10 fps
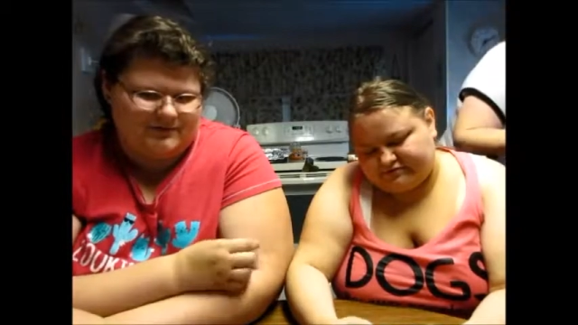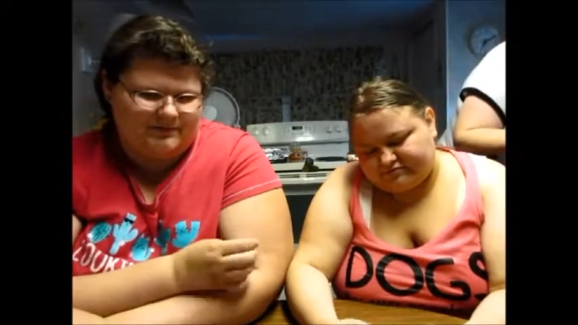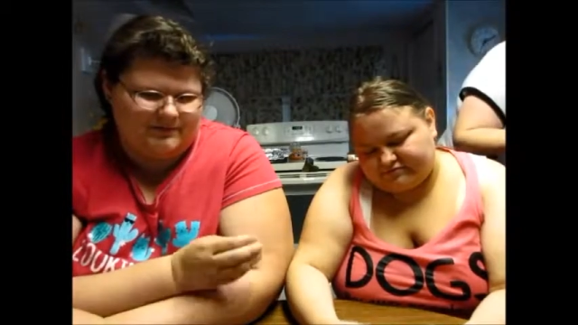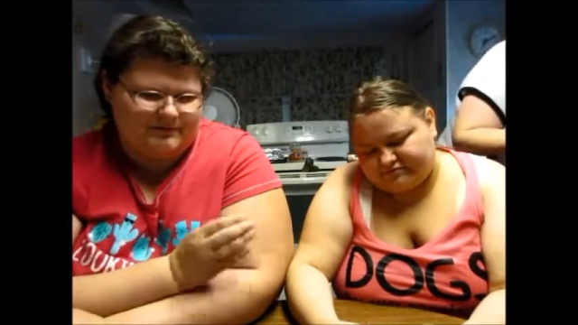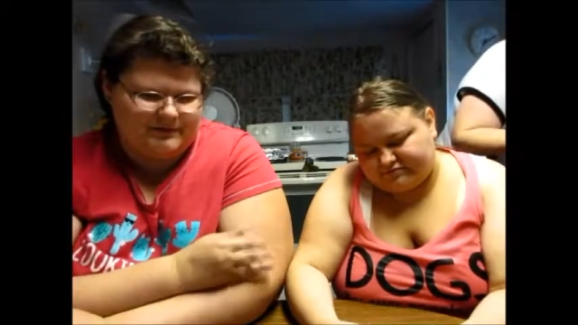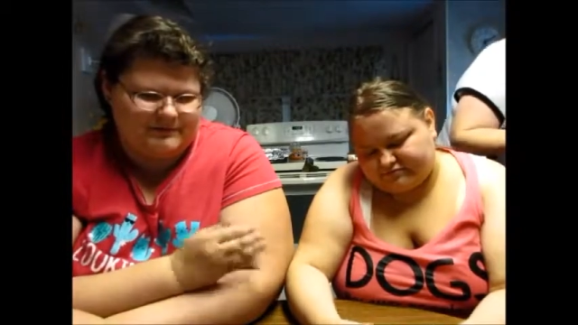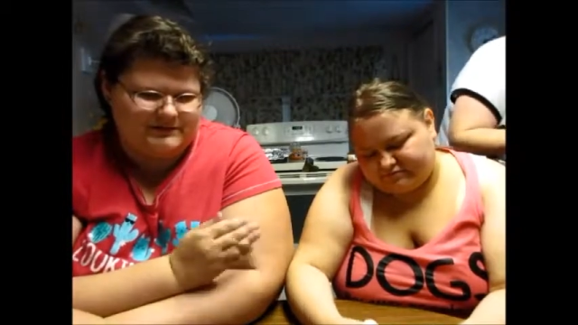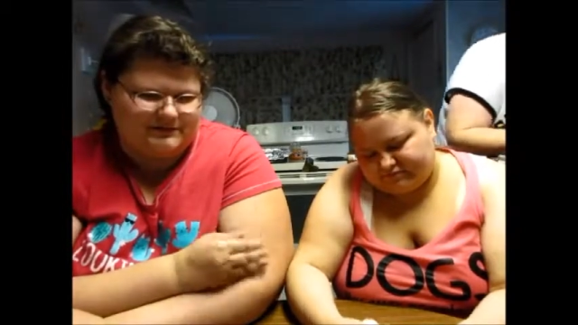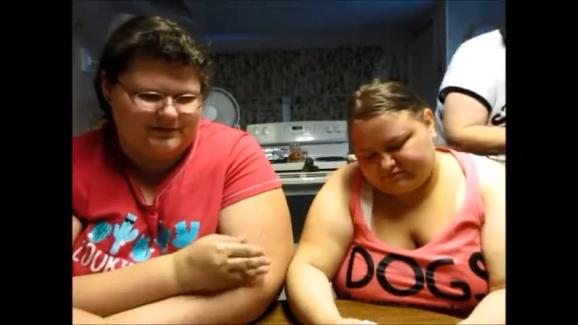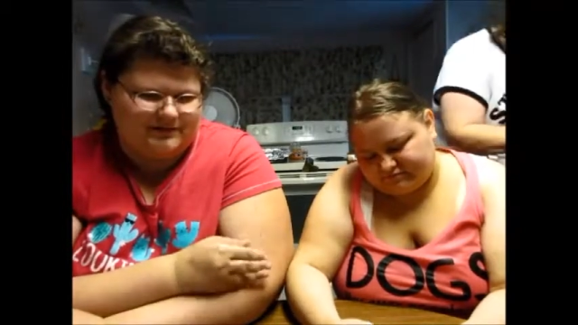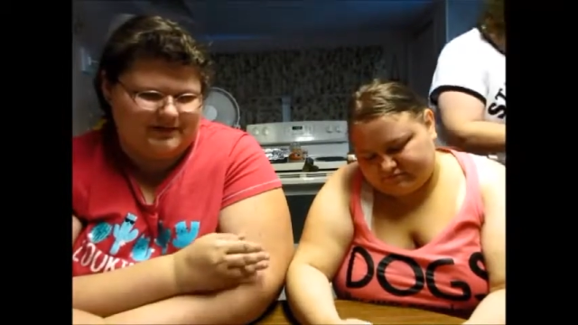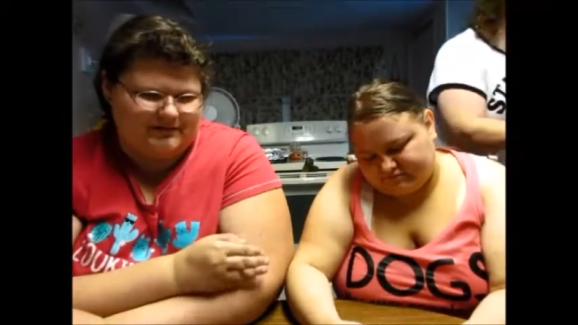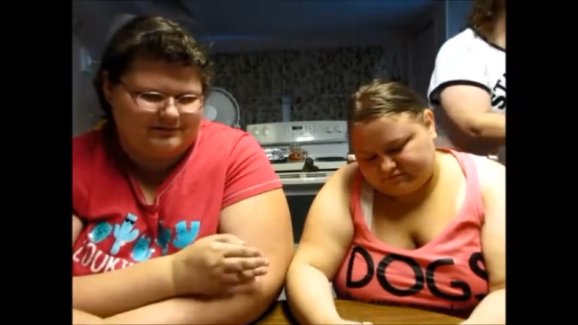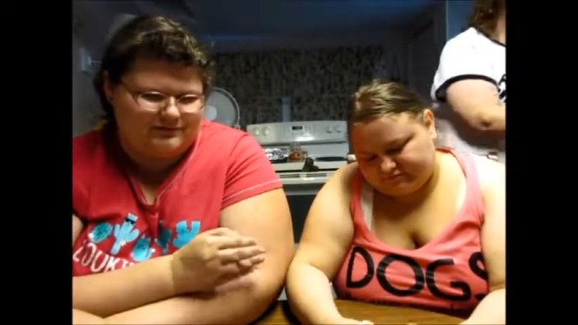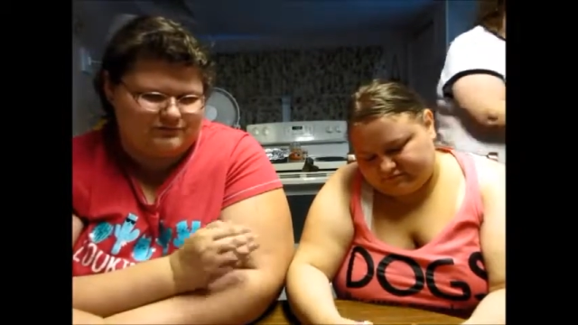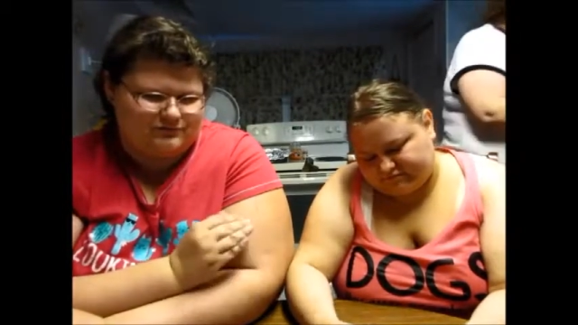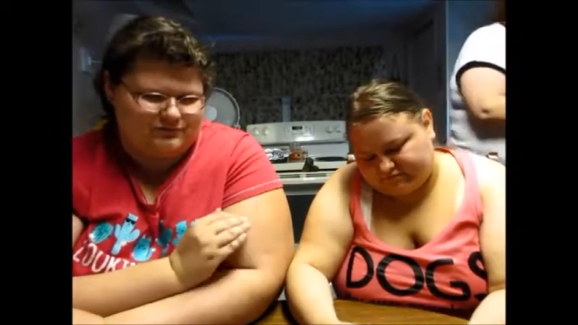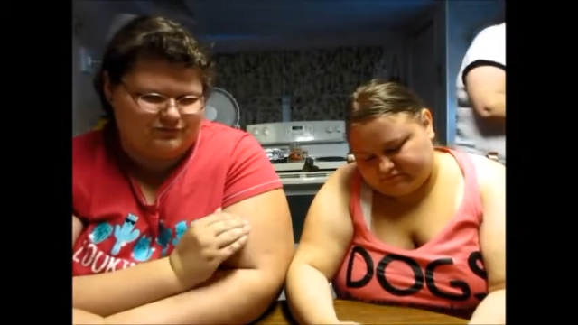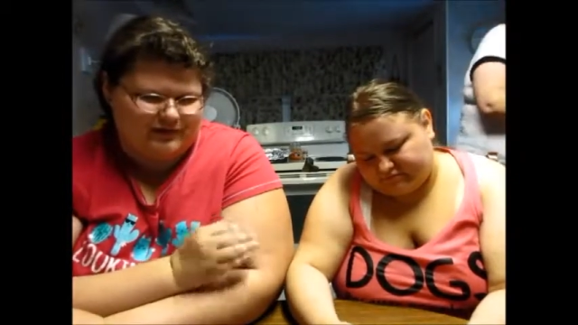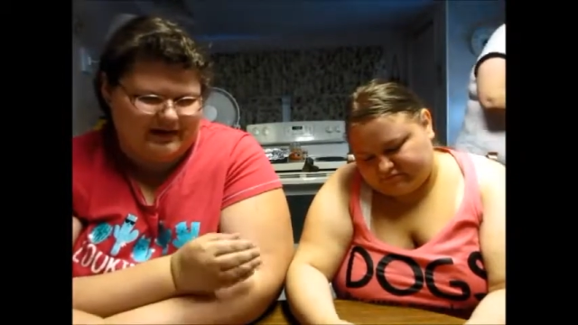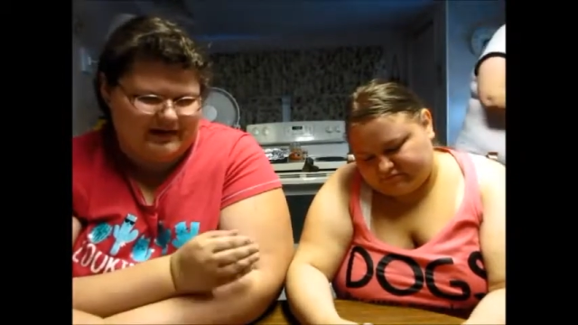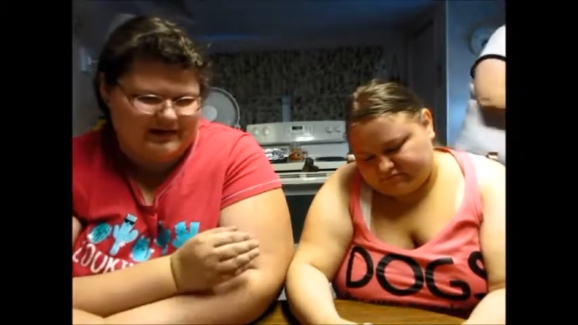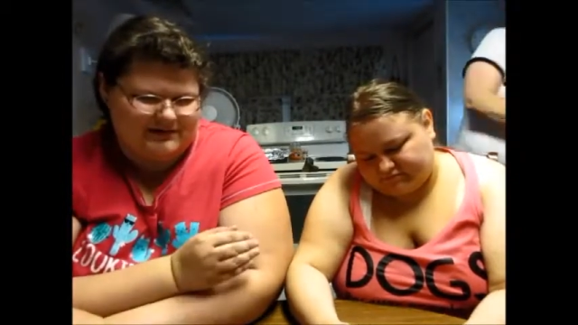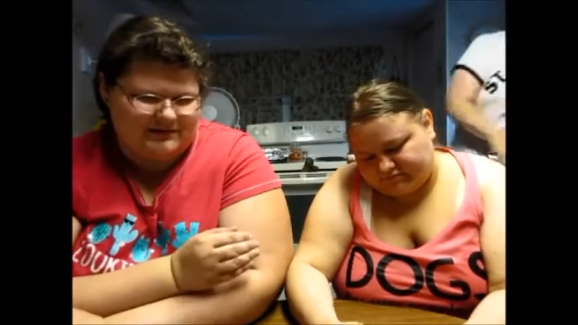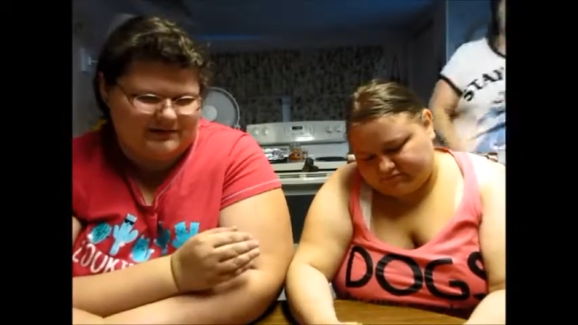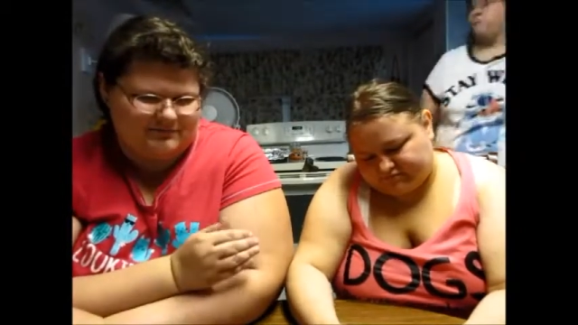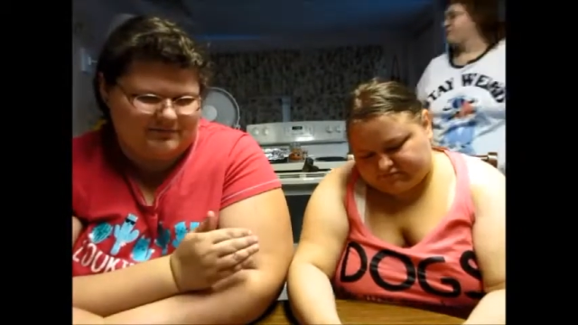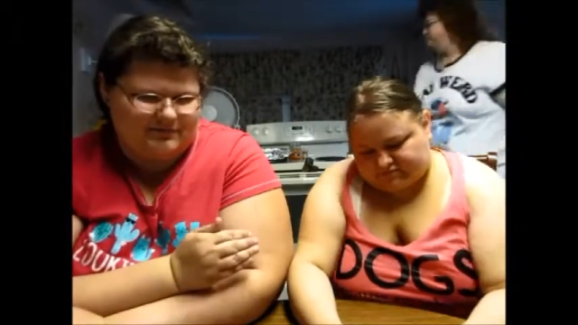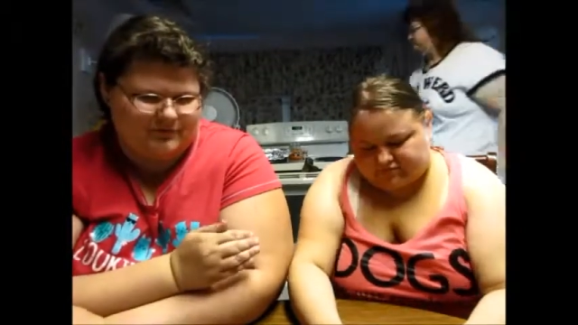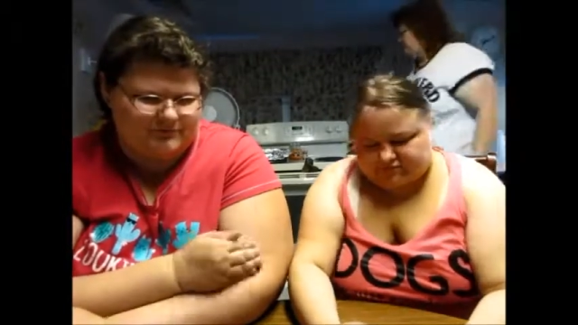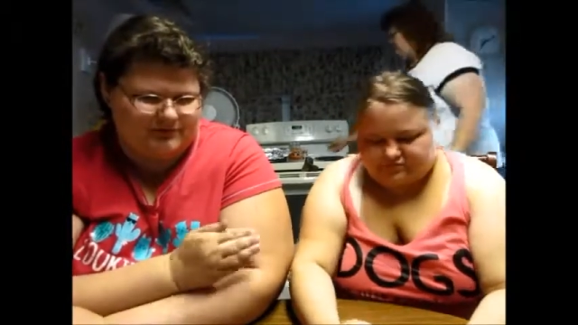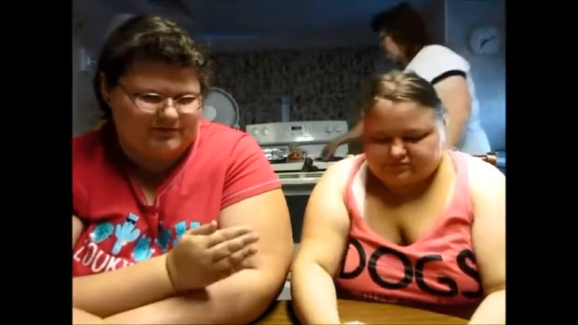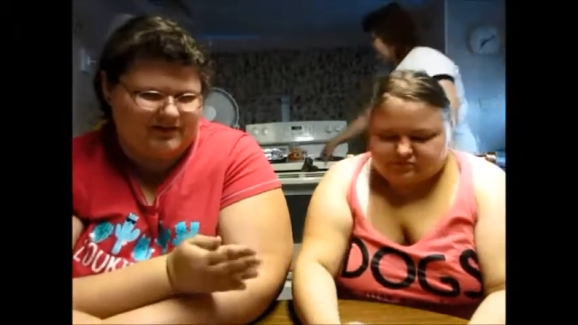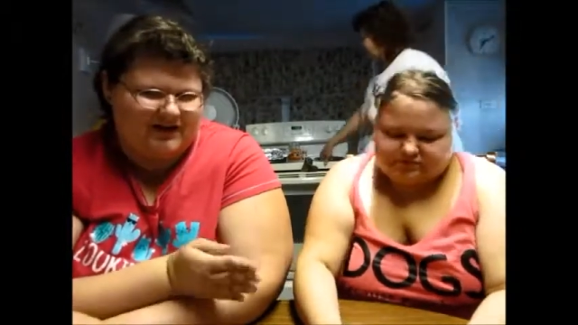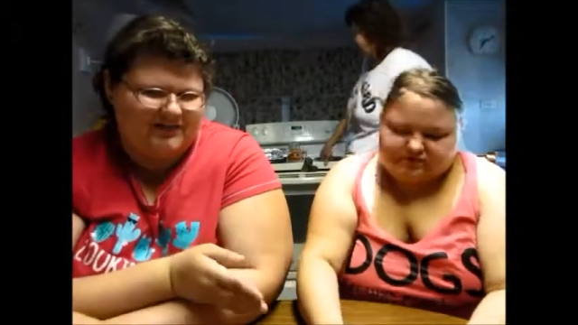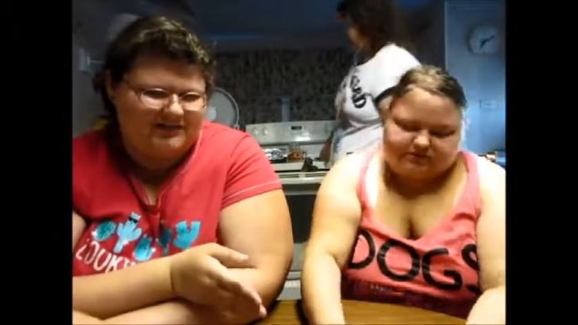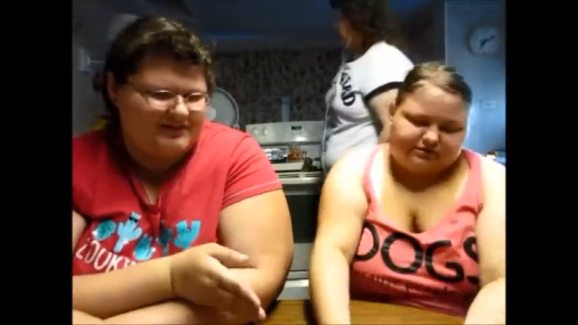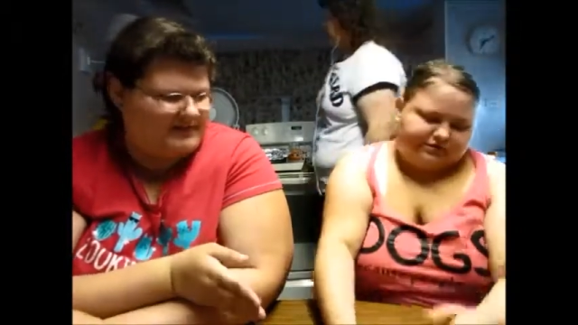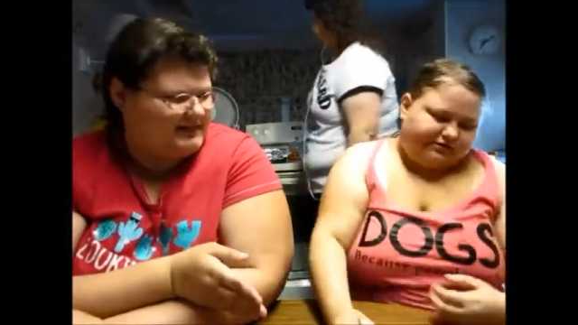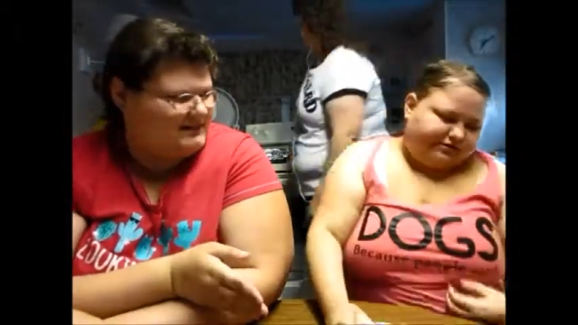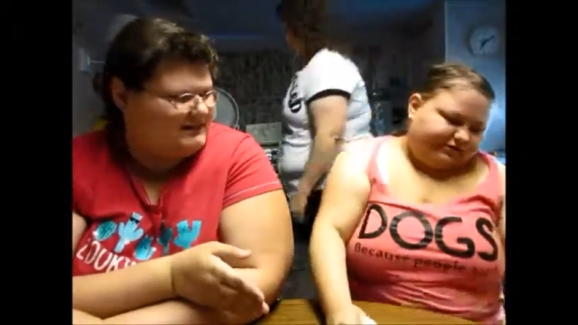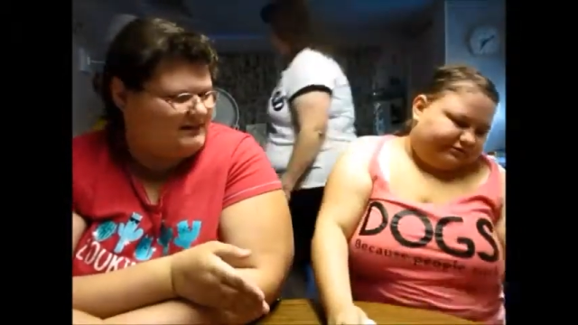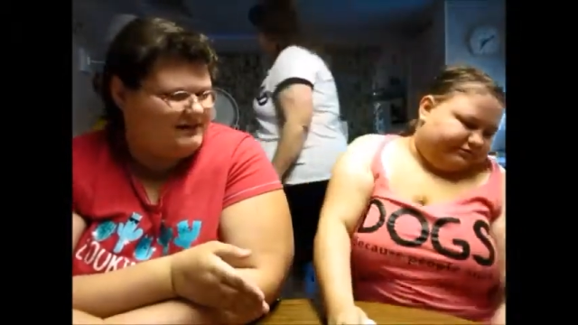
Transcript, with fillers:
Speaker 1: the first store that was right before you would have gotten there.